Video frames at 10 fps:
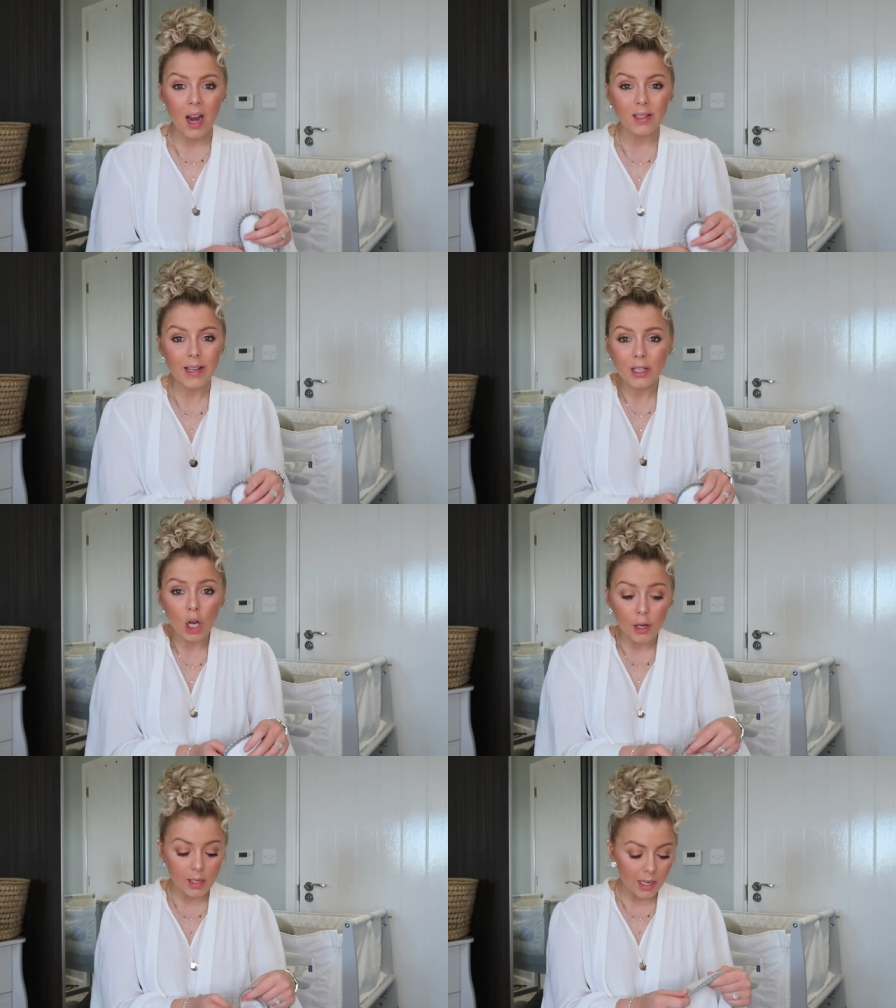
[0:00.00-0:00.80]
And it
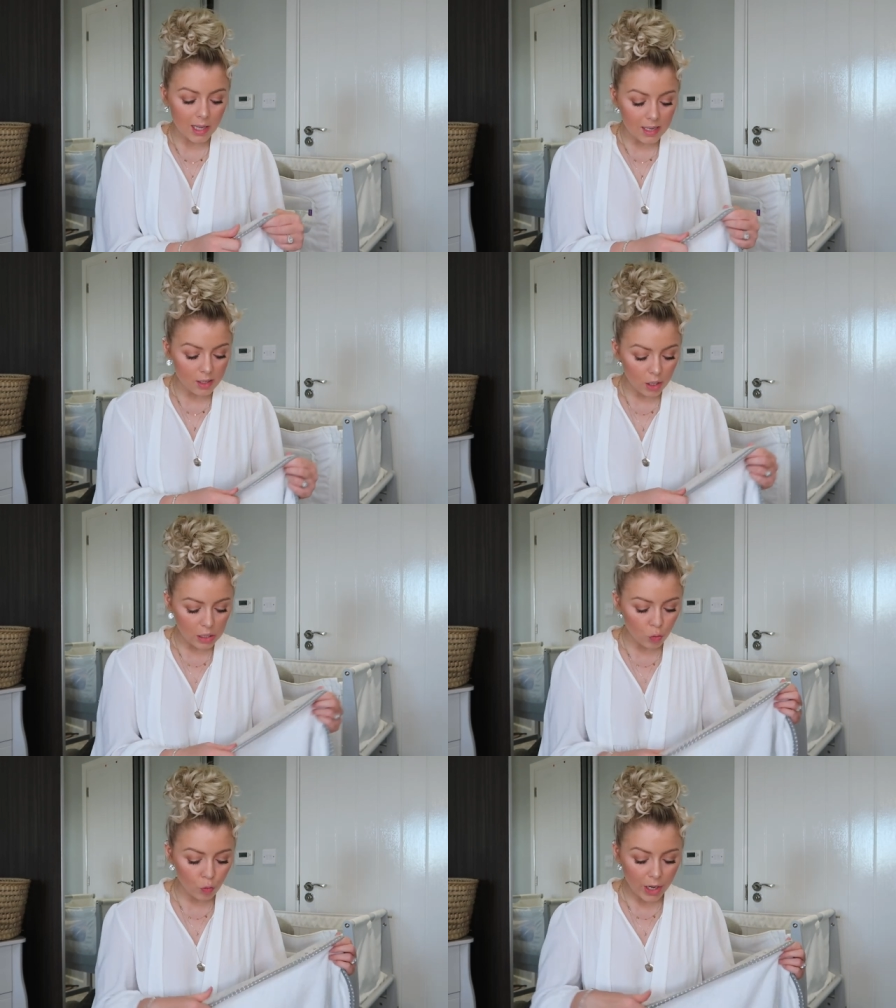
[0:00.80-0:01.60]
totally is good.
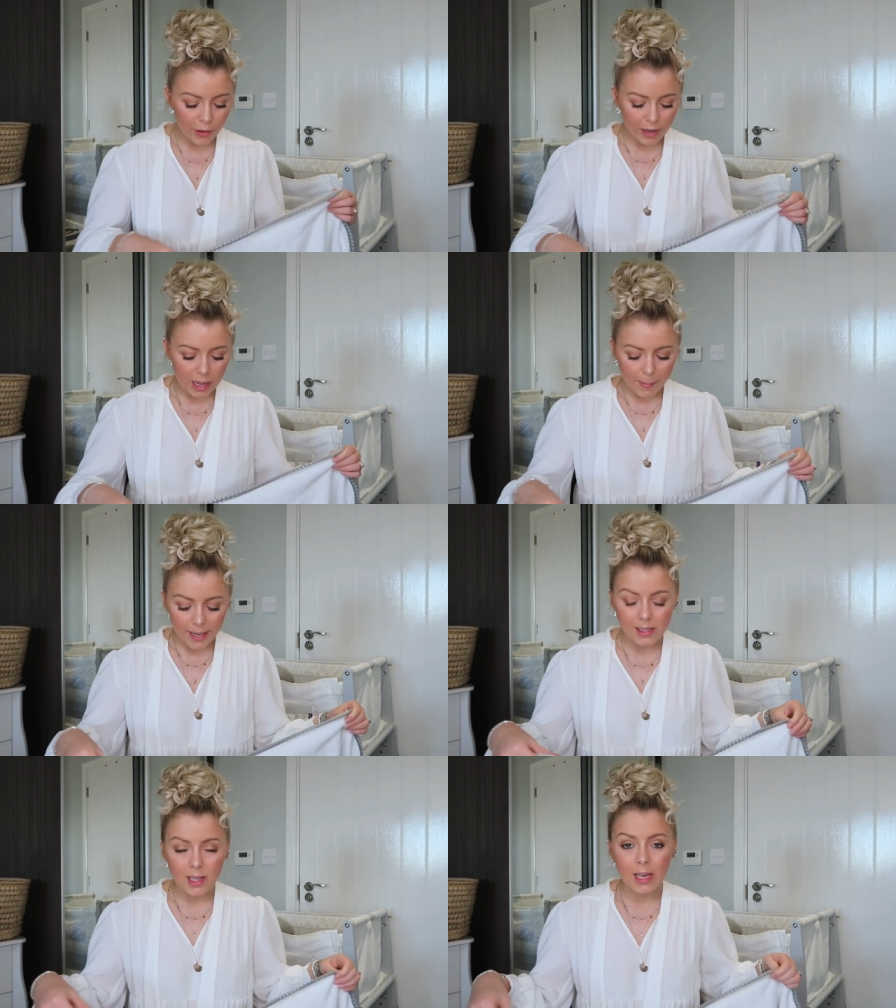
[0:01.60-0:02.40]
It's really, really
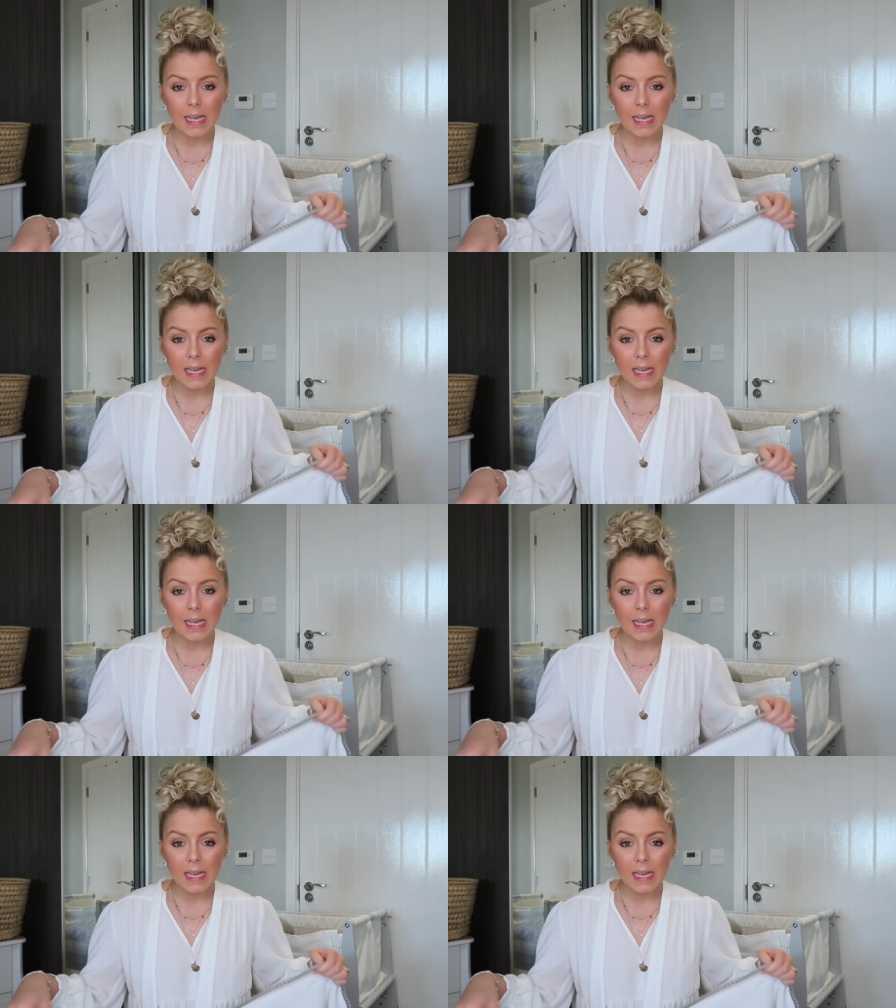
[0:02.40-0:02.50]
amazing.